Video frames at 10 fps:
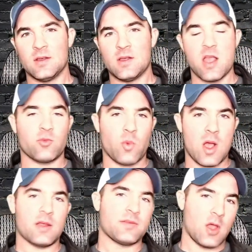as
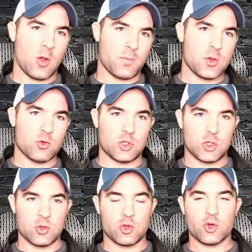well as help you
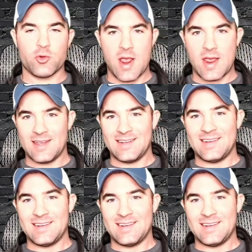to create